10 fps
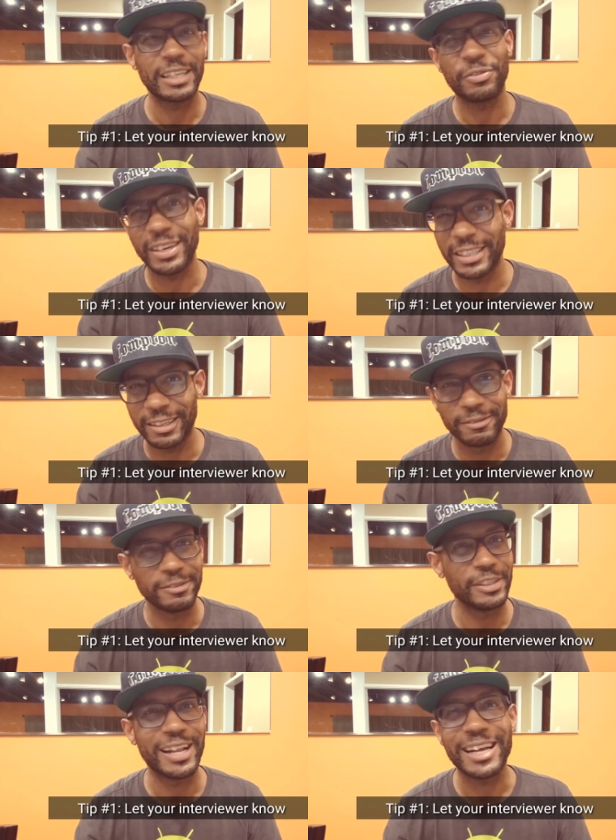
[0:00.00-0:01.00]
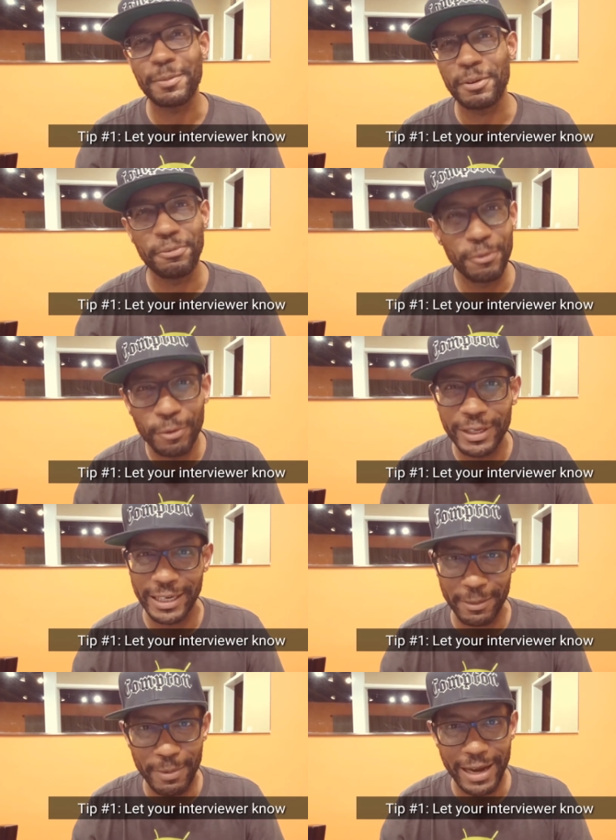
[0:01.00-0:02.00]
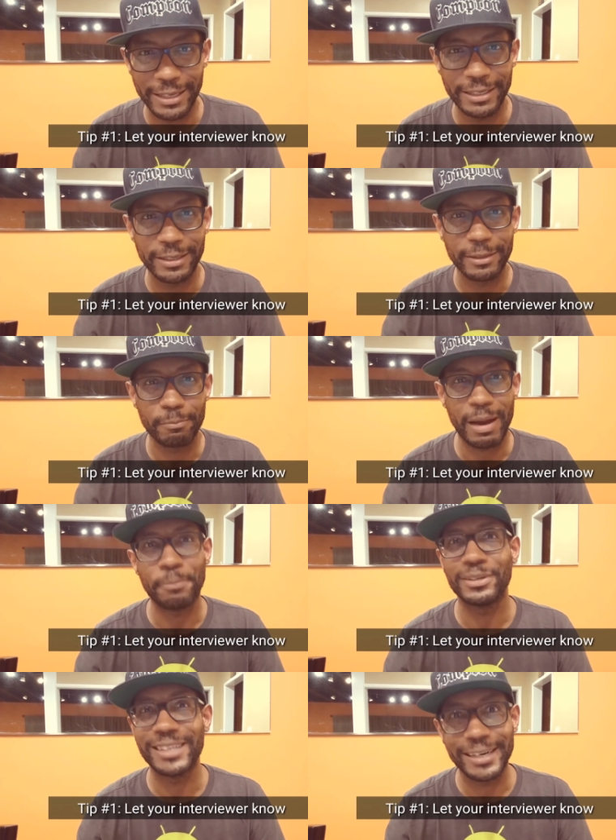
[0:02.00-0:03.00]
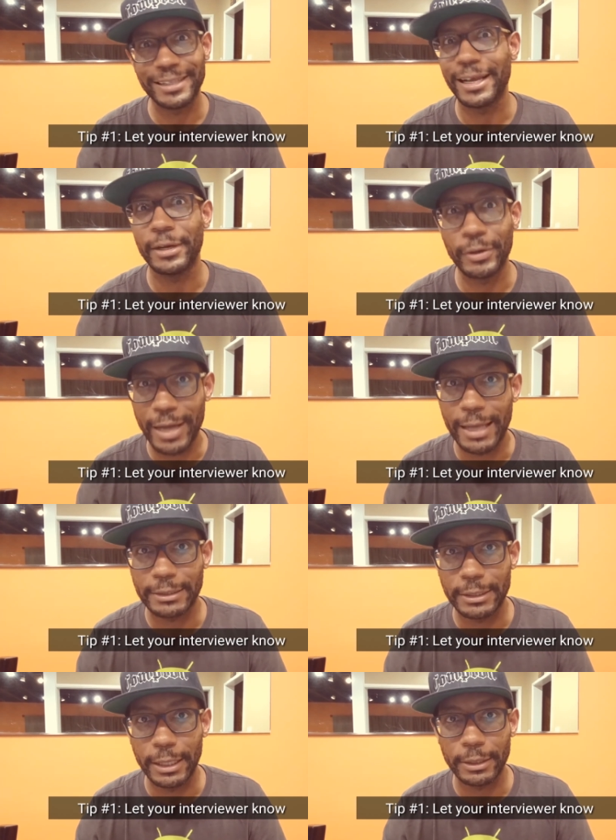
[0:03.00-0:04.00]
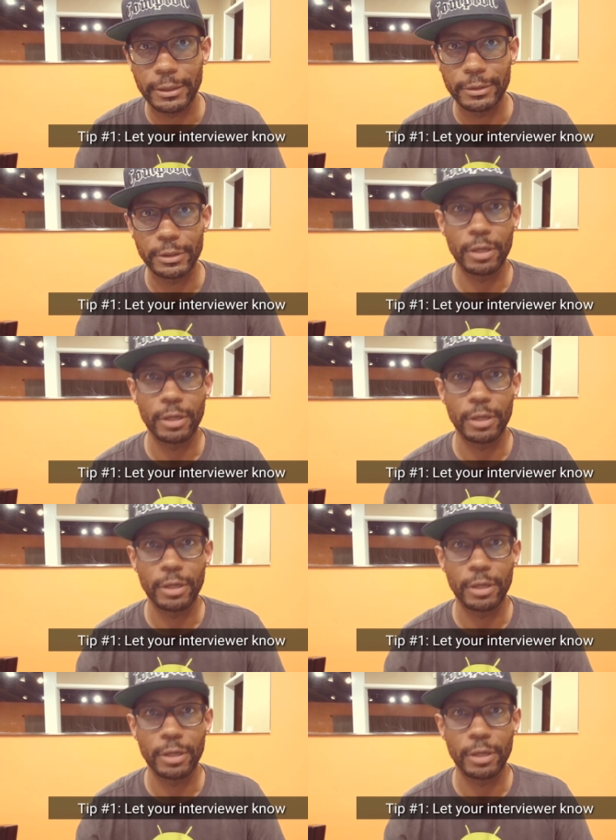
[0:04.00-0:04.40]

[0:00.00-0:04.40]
Let's face it, you're not going to be fooling anybody by pretending that you're not stuck.